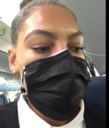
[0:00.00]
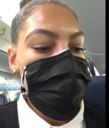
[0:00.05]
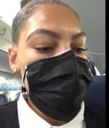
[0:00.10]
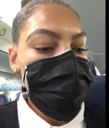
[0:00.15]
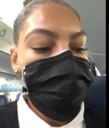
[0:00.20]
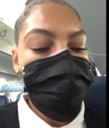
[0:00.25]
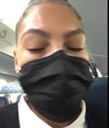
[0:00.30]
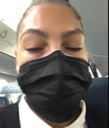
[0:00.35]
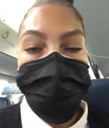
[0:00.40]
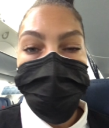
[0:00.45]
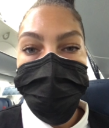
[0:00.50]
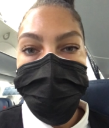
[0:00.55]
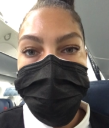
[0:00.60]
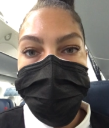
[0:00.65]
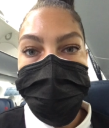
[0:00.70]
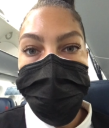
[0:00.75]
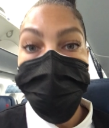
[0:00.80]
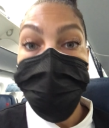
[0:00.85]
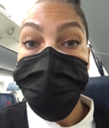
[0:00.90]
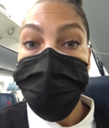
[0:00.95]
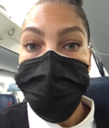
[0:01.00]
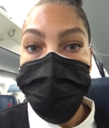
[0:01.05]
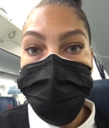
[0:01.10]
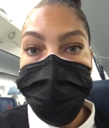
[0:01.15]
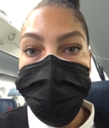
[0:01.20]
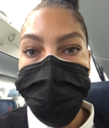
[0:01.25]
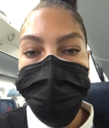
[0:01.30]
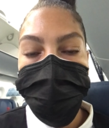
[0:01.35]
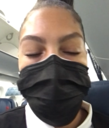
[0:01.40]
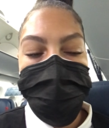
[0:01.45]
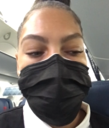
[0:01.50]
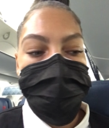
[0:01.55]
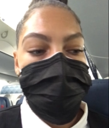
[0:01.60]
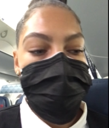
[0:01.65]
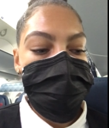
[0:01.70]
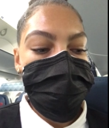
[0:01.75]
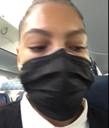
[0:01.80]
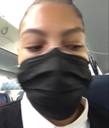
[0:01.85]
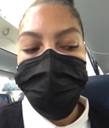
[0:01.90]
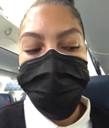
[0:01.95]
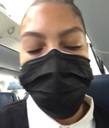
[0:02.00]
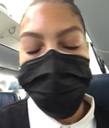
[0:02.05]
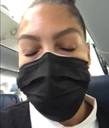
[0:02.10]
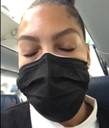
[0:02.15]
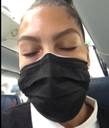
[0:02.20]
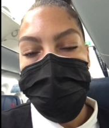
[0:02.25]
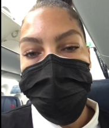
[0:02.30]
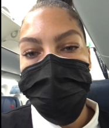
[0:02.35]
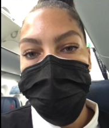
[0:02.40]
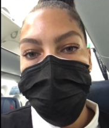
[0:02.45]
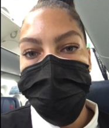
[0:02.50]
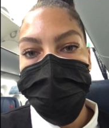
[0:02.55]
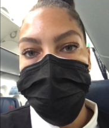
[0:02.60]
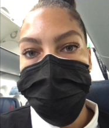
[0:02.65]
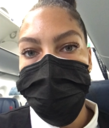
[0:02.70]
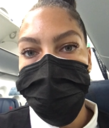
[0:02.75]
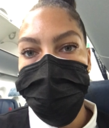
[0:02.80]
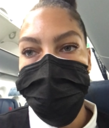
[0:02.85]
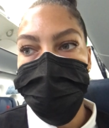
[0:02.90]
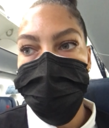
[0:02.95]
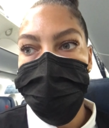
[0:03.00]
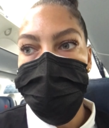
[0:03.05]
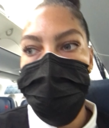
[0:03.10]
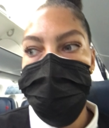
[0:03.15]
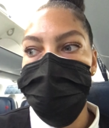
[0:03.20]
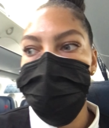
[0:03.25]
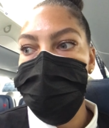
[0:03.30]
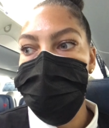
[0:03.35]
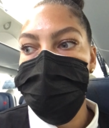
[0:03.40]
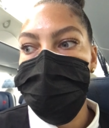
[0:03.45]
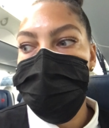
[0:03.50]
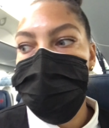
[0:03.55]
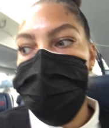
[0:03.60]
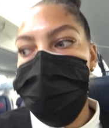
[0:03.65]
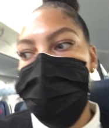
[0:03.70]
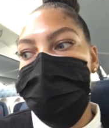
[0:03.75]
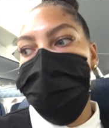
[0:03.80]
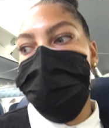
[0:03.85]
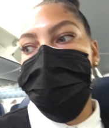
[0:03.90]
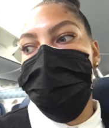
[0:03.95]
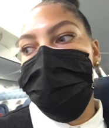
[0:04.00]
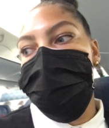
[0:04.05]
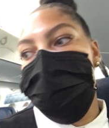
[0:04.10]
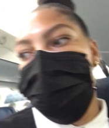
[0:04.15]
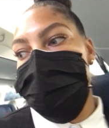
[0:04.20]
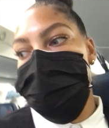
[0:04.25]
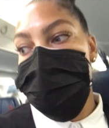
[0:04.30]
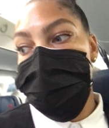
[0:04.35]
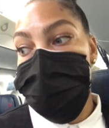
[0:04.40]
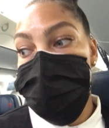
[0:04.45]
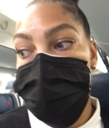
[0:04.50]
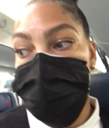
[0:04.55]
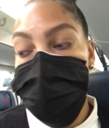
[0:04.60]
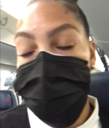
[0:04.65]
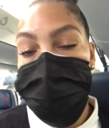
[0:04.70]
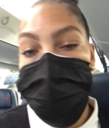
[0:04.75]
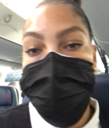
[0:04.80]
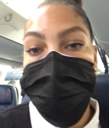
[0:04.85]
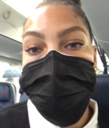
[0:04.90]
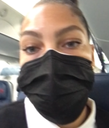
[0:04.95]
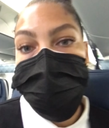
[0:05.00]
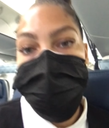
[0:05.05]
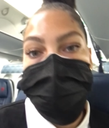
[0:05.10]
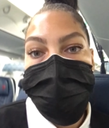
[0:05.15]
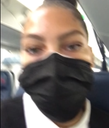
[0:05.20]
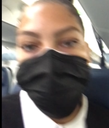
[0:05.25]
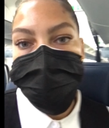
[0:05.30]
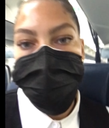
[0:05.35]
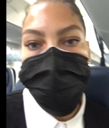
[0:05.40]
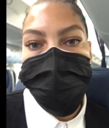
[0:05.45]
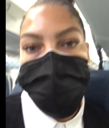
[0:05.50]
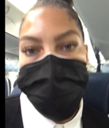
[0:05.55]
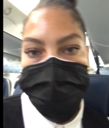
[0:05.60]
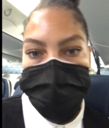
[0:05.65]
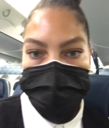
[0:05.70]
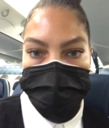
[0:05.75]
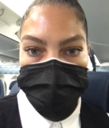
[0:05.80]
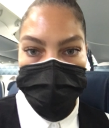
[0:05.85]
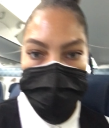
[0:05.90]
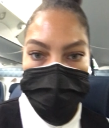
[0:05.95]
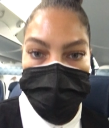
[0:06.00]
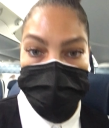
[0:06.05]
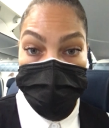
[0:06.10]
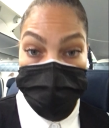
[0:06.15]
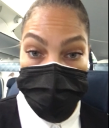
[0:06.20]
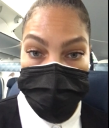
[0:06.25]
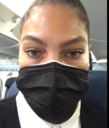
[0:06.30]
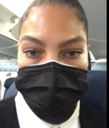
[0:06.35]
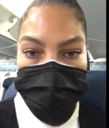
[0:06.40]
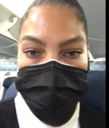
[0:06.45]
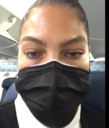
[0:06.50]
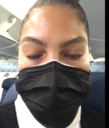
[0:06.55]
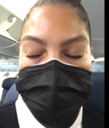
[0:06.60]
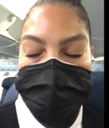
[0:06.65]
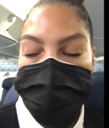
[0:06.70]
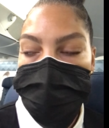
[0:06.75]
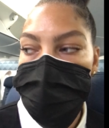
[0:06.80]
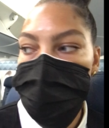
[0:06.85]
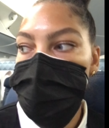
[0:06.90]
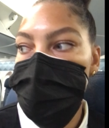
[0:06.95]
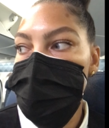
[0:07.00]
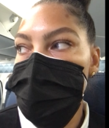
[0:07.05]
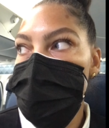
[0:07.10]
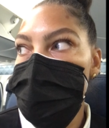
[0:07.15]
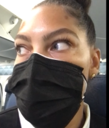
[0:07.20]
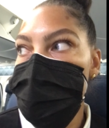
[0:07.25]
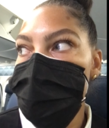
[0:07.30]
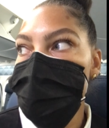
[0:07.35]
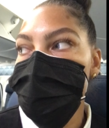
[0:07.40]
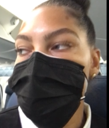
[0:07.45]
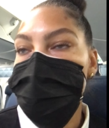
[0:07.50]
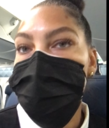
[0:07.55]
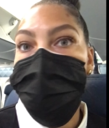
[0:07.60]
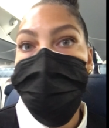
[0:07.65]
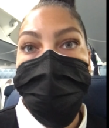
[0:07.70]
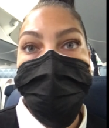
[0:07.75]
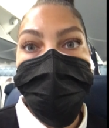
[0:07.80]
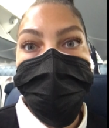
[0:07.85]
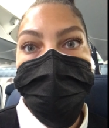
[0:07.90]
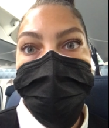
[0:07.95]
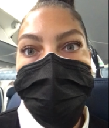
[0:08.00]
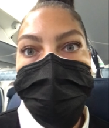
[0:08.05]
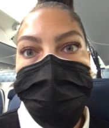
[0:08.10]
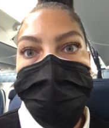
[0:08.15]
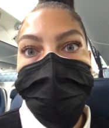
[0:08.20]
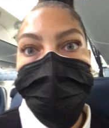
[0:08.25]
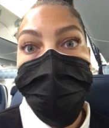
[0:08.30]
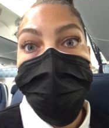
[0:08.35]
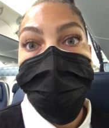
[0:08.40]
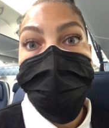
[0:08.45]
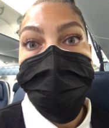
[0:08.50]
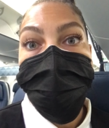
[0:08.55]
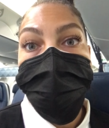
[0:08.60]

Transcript: But whatever, it's something to eat because I won't um, be able to get anything when I get to the hotel because I'm sure everything will be closed. And the food that I brought with